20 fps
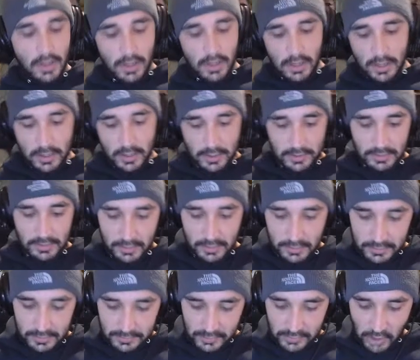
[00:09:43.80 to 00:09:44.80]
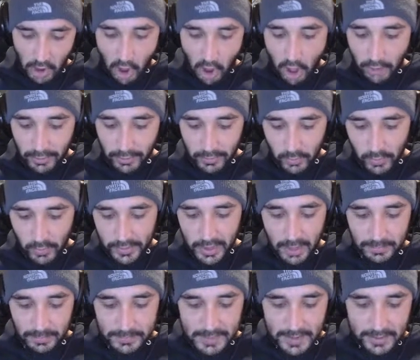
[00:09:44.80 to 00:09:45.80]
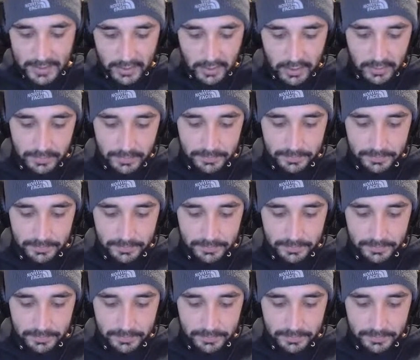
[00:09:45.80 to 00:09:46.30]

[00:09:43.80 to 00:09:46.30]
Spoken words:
It's an all-in-one updater.